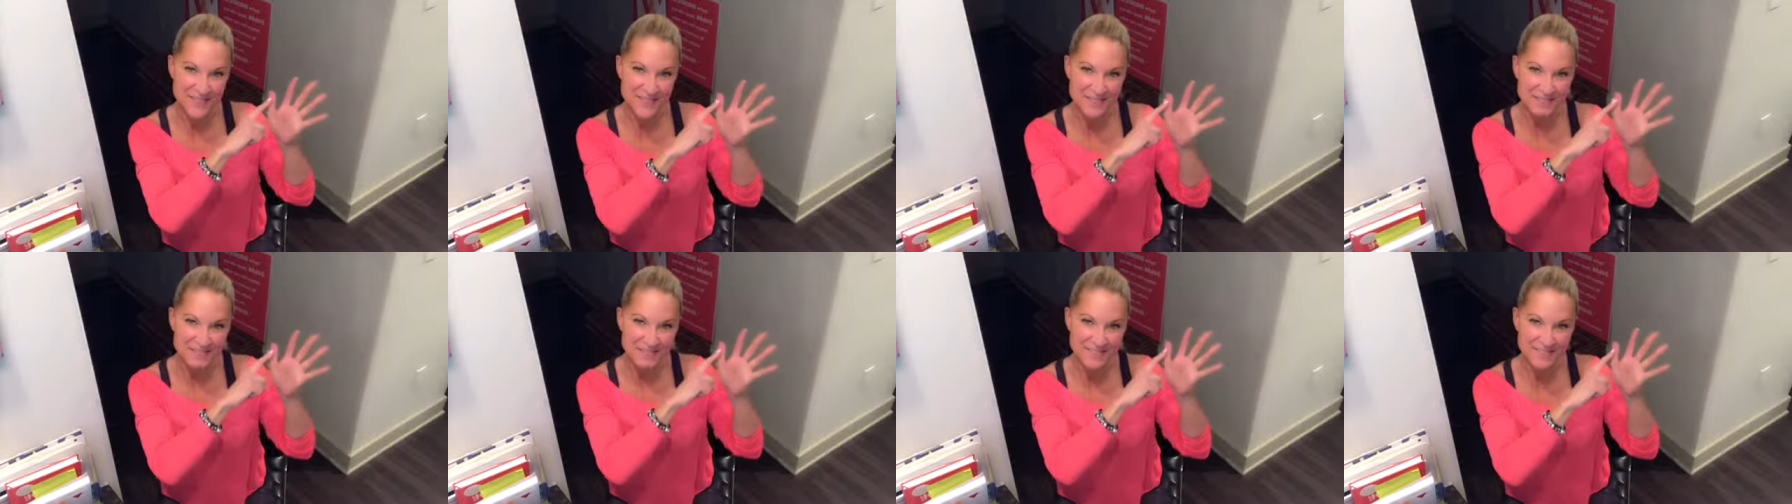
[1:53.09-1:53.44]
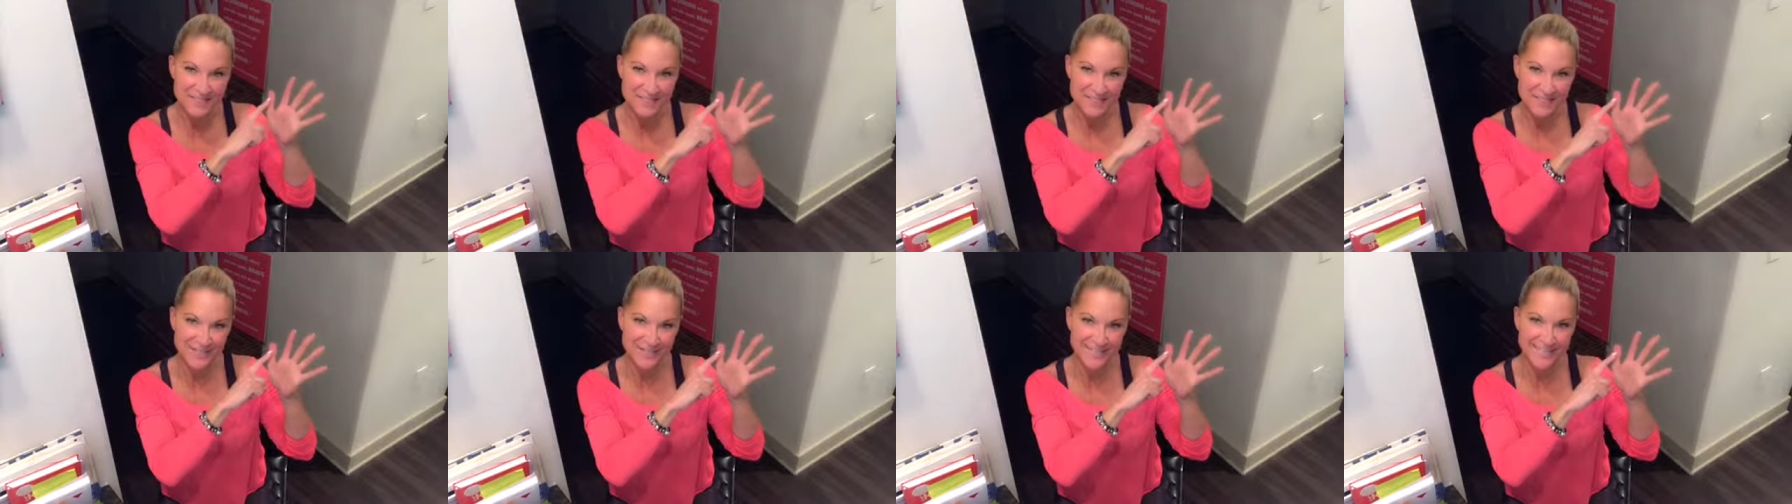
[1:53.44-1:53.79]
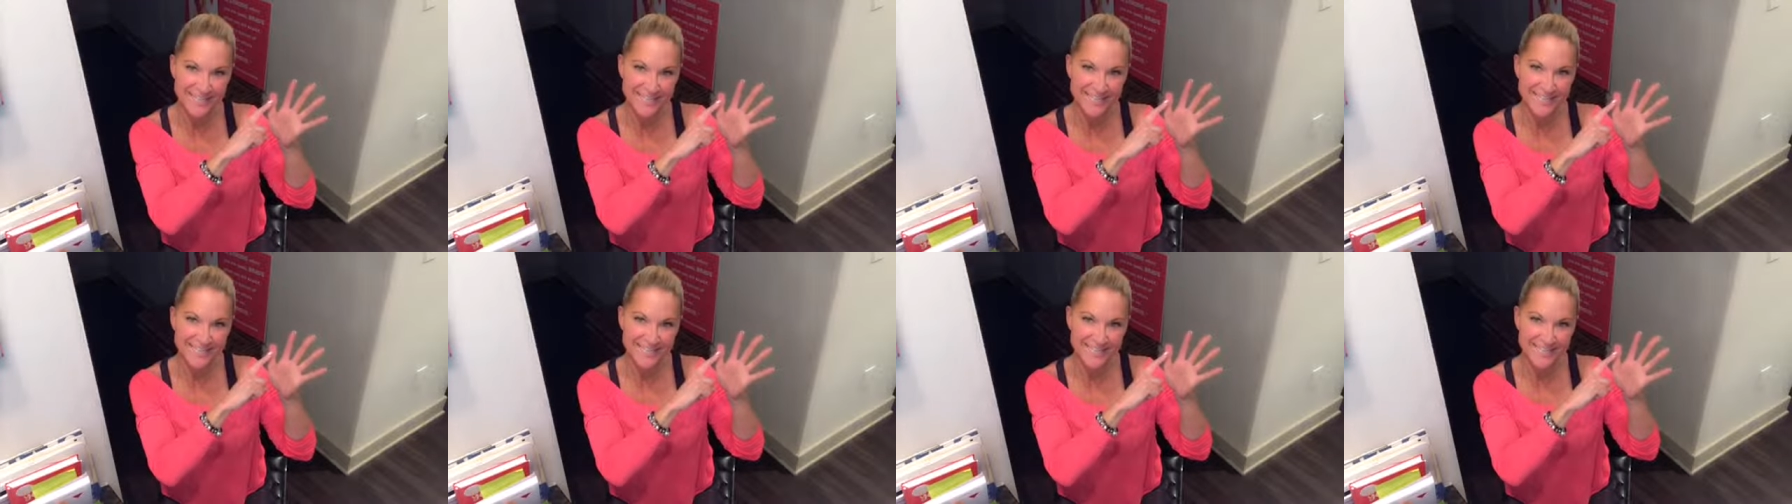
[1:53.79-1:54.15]
the
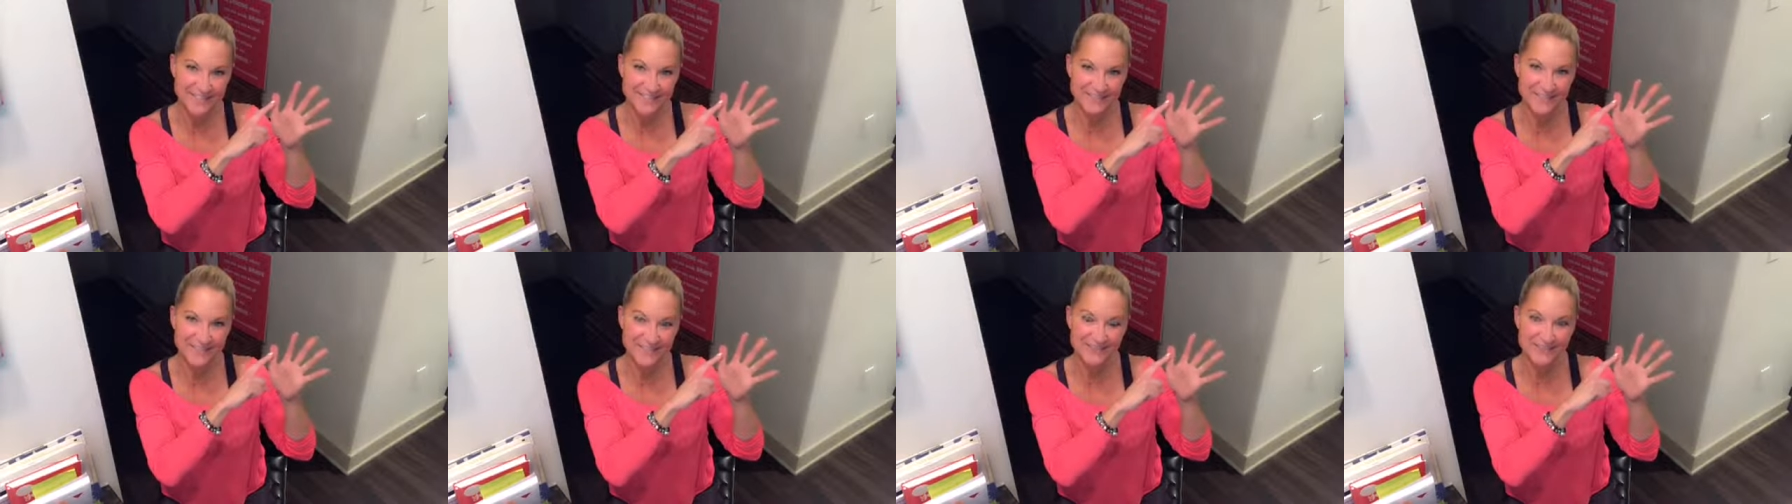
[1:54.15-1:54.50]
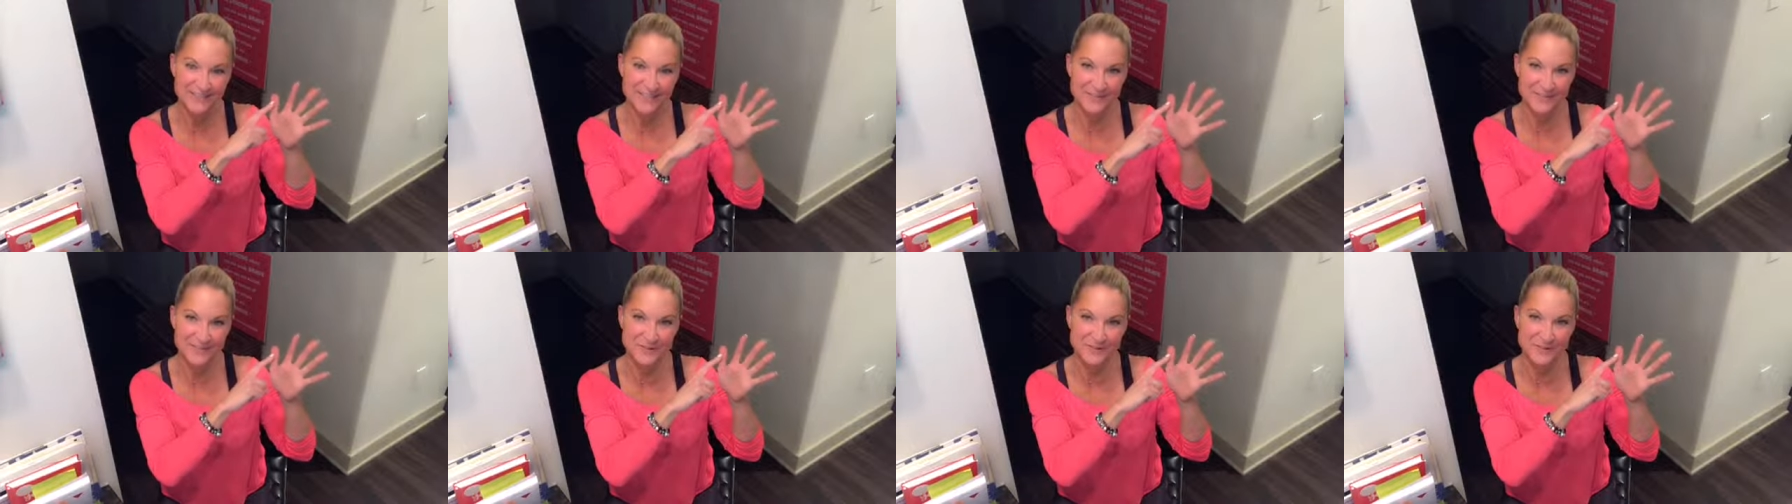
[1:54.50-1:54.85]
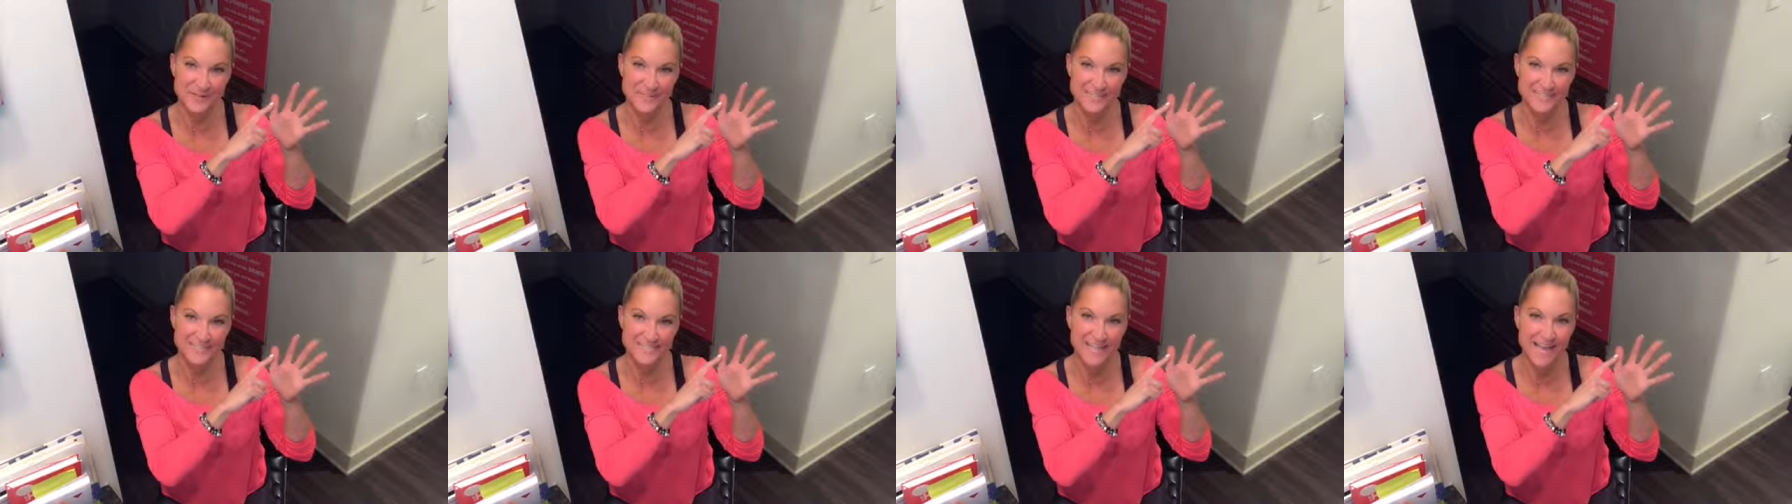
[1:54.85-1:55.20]
victory, living a
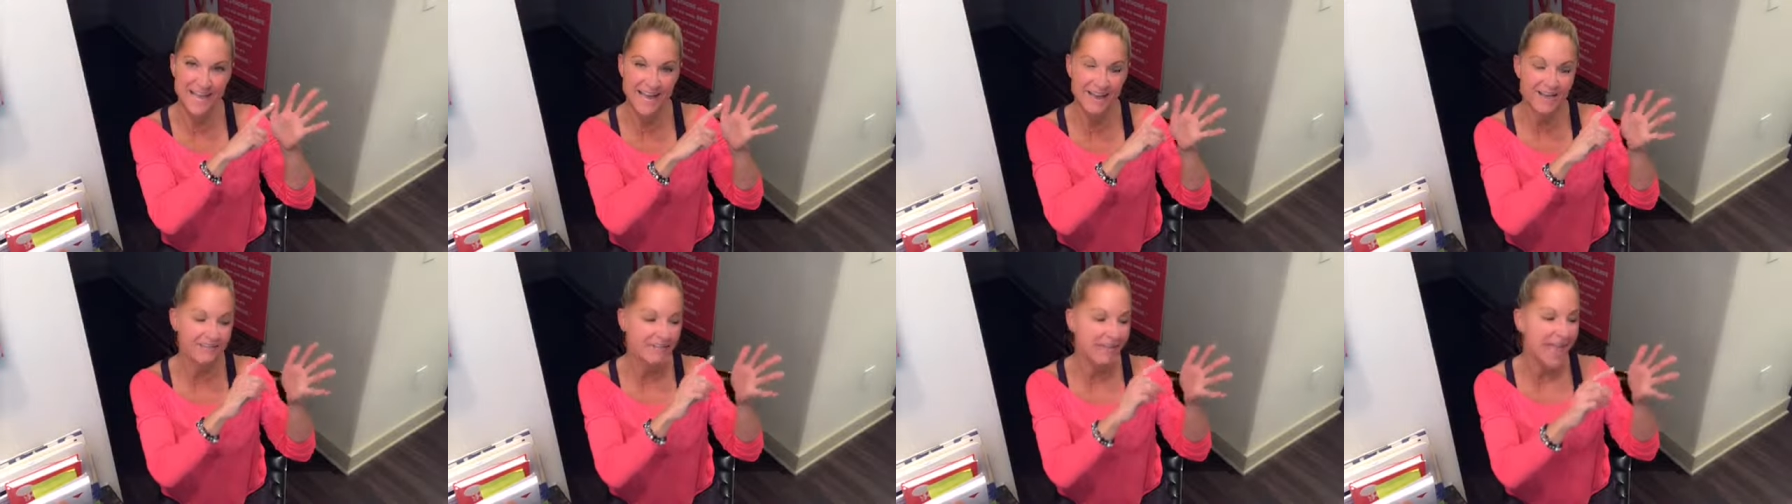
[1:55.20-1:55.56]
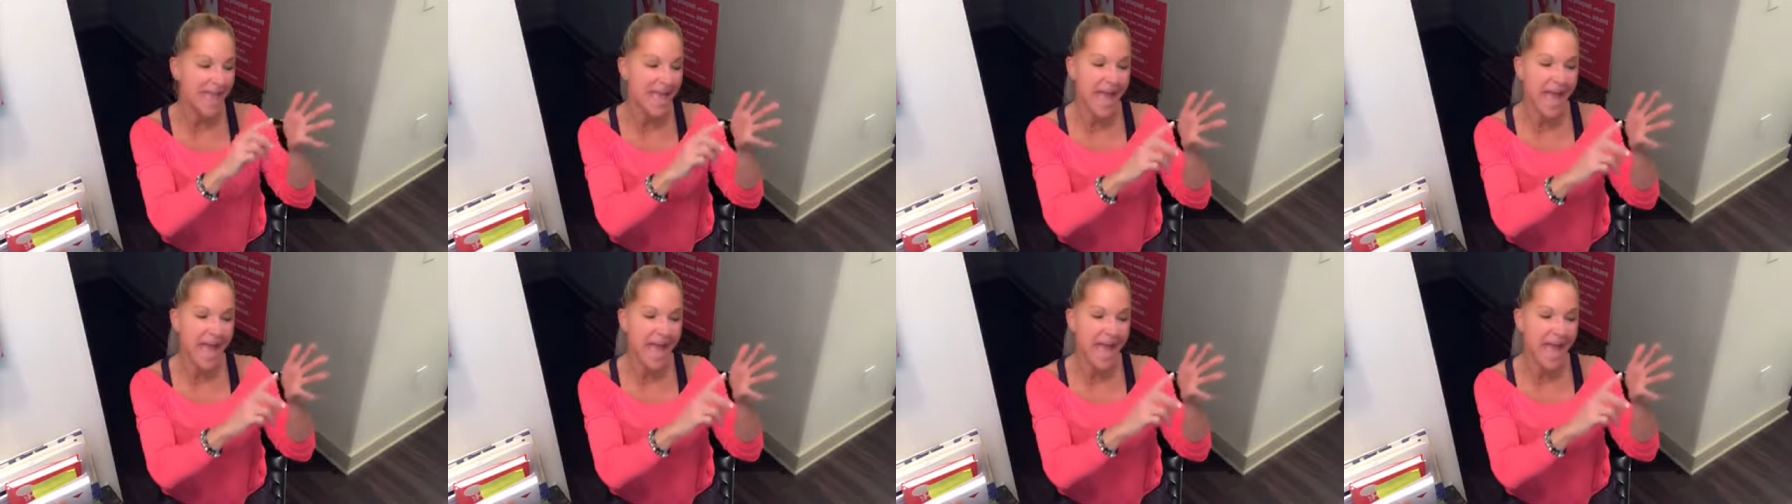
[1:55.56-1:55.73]
victorious life.